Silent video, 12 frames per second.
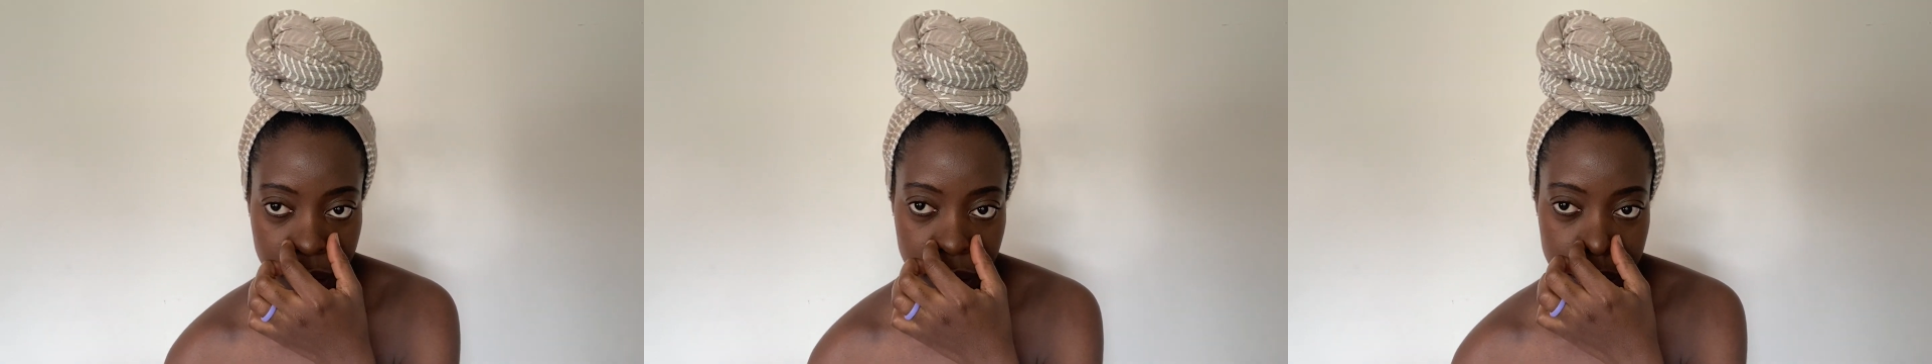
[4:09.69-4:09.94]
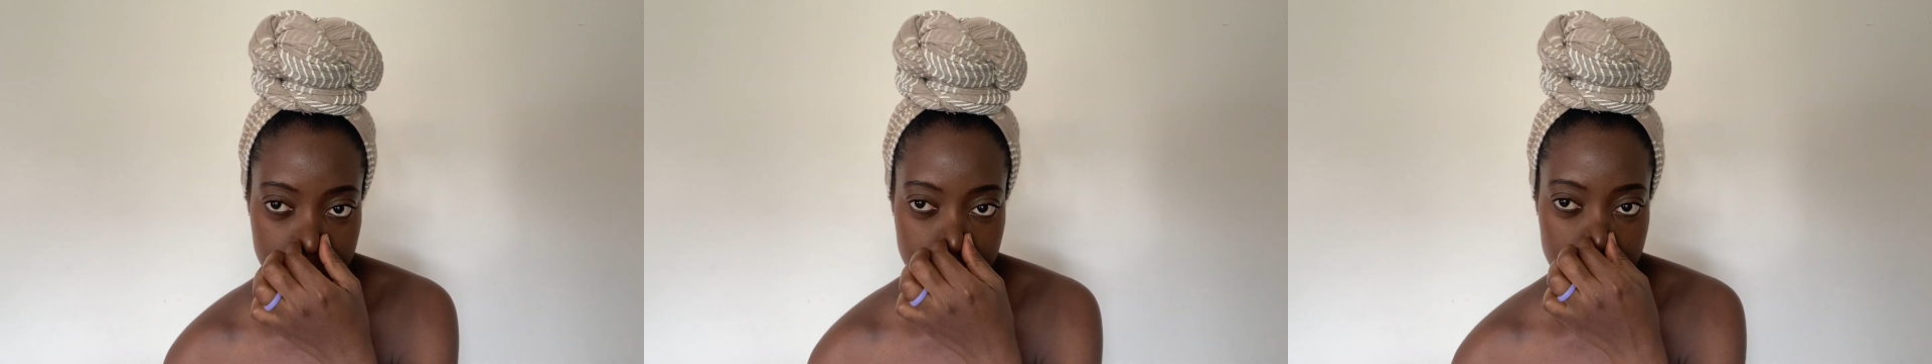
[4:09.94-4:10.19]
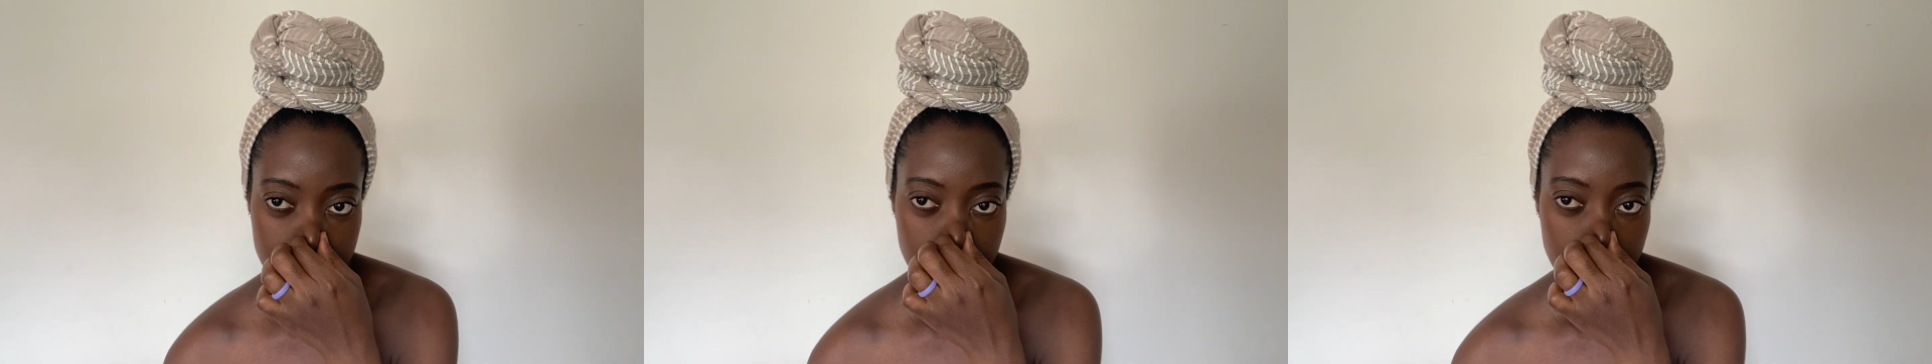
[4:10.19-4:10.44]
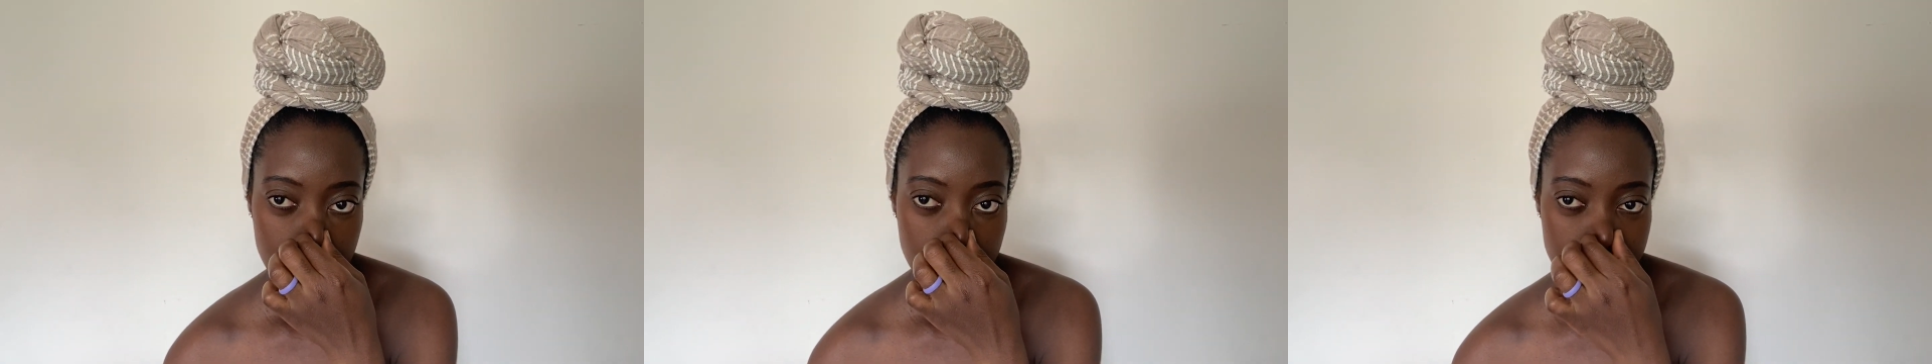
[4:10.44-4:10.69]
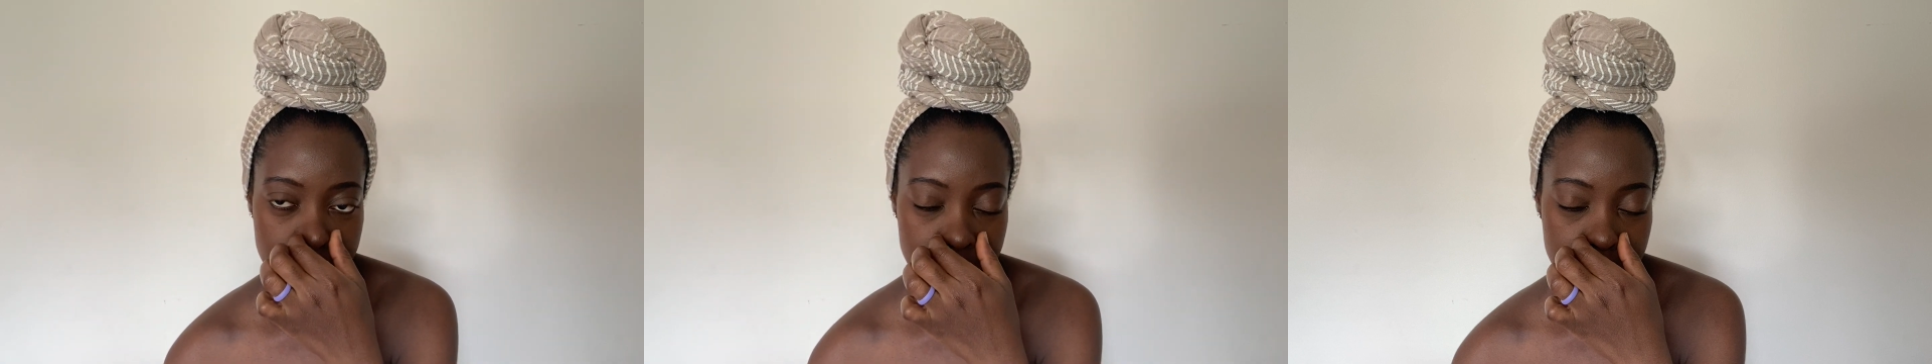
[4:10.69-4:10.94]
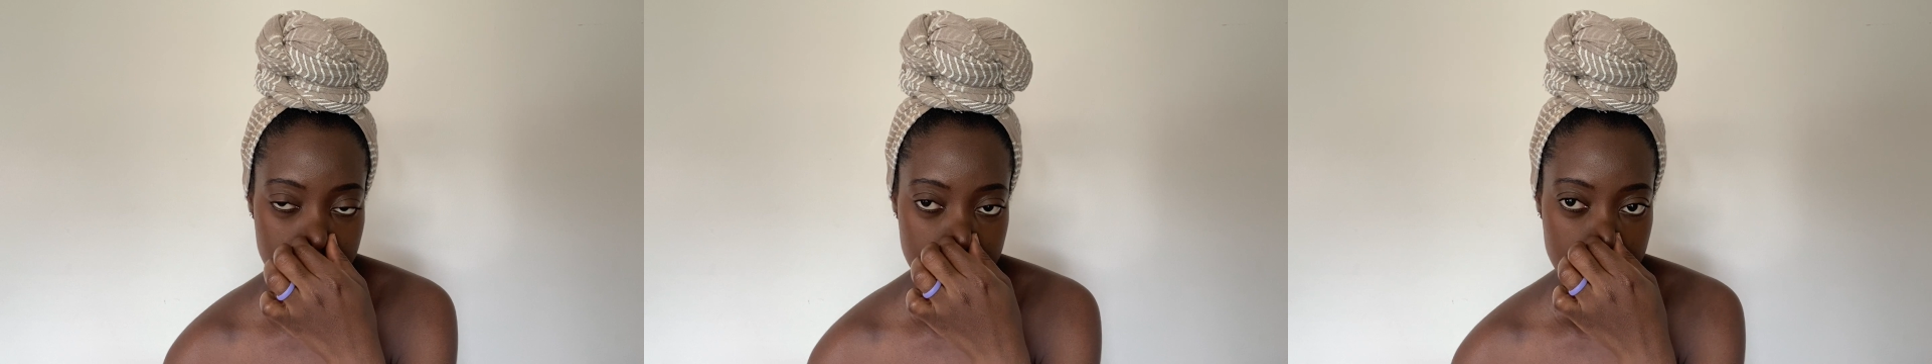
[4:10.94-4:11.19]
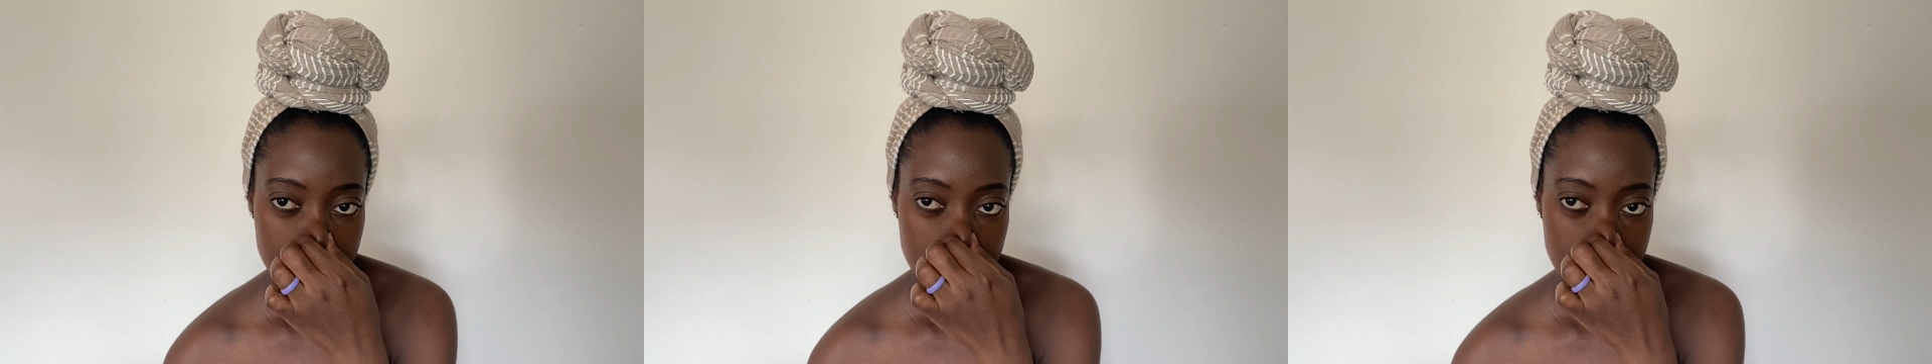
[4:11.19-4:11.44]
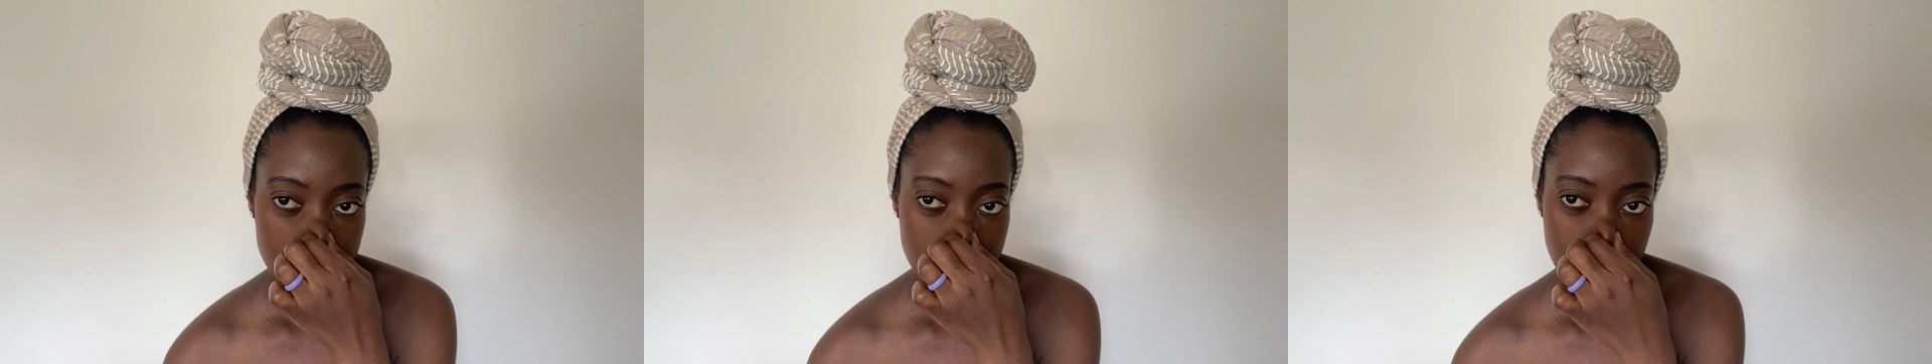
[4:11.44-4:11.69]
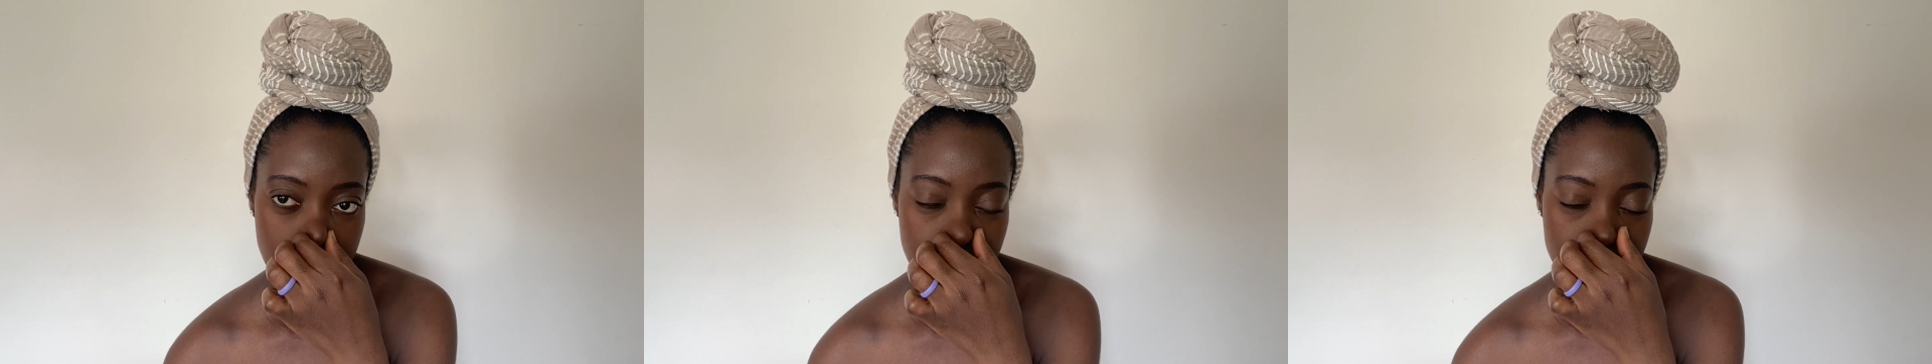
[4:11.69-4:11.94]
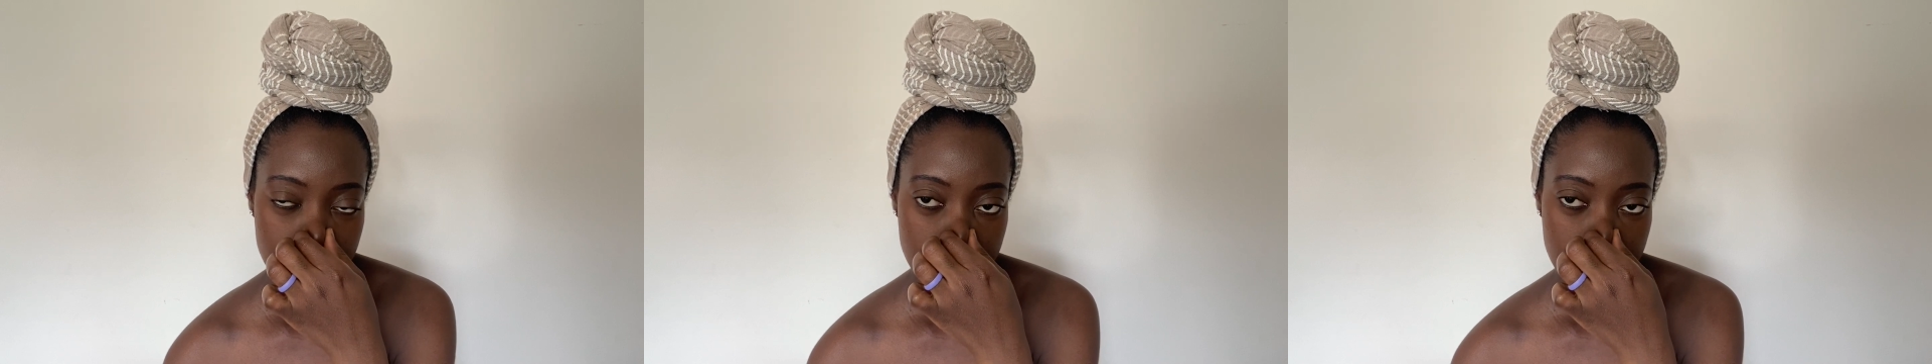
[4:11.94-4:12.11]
I just hope it doesn't cover